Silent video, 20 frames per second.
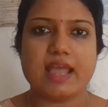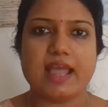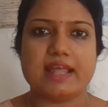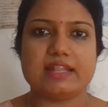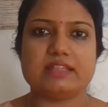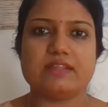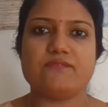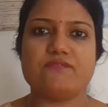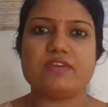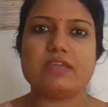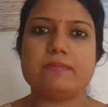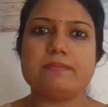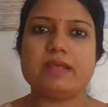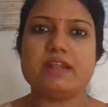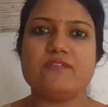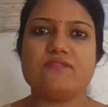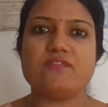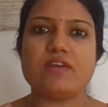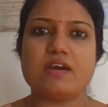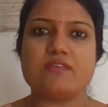and the
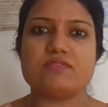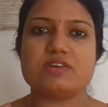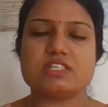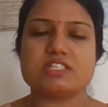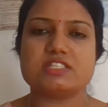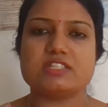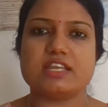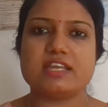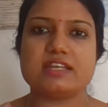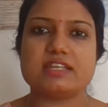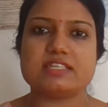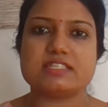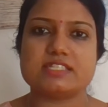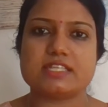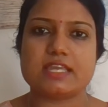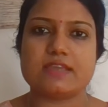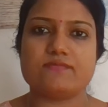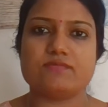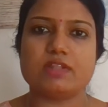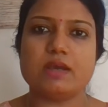female flowers they
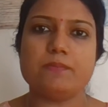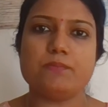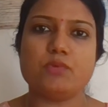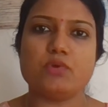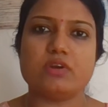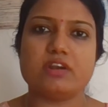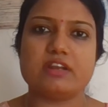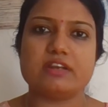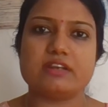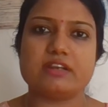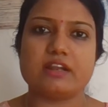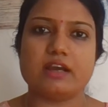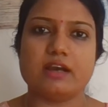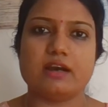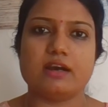receive the pollen